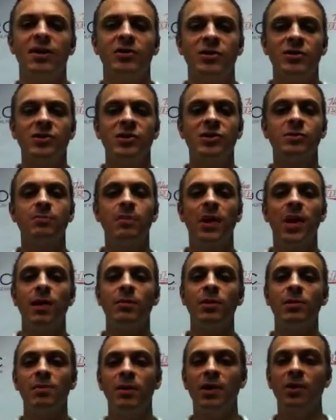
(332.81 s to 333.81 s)
This is
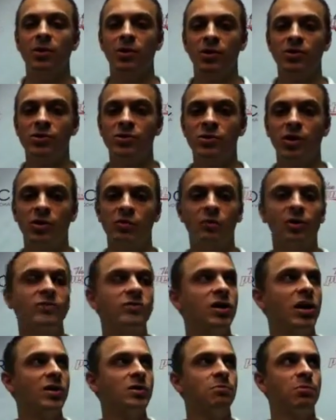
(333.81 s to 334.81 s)
becoming a bigger concern. We've
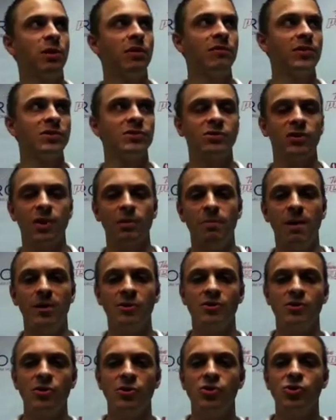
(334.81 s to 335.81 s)
talked previously
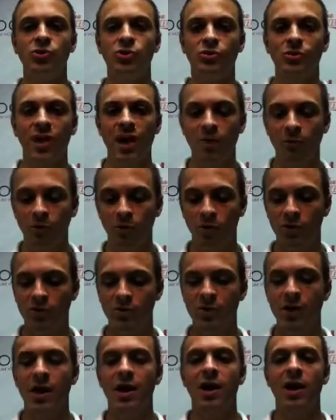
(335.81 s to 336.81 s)
about social
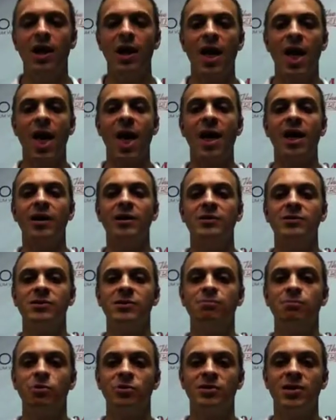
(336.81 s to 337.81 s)
networks
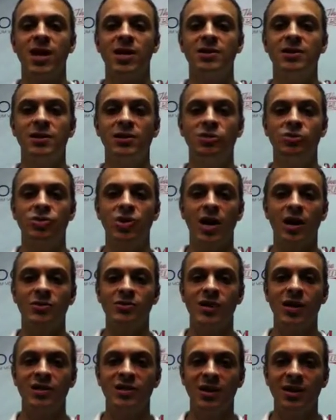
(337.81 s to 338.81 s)
and protecting your
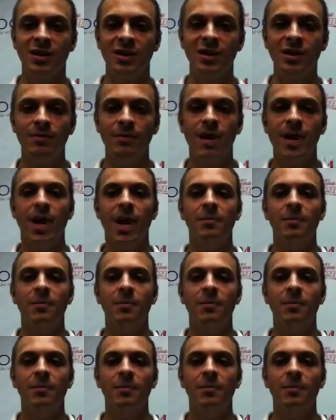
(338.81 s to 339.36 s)
child's identity.